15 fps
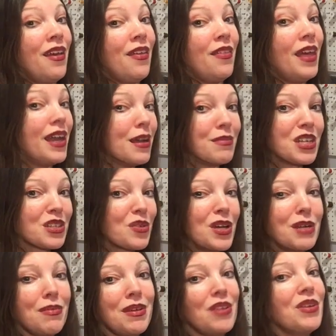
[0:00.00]
then I'm just
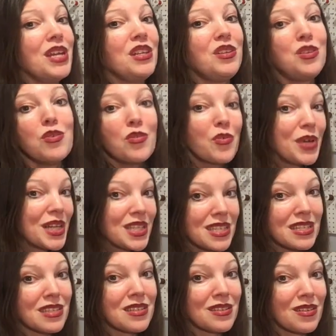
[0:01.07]
going to be doing two
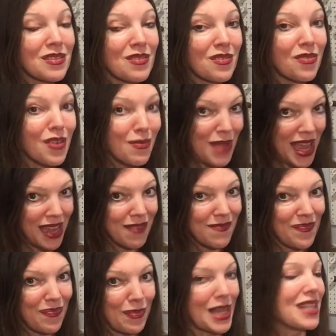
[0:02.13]
quilts for May
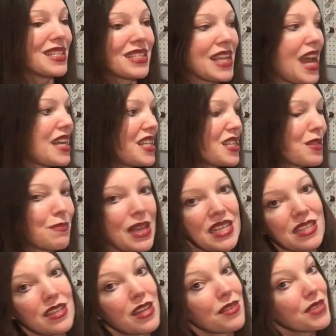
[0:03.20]
because that just
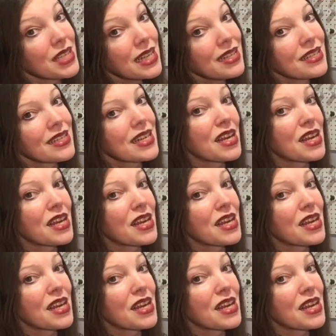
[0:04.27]
makes a lot of sense.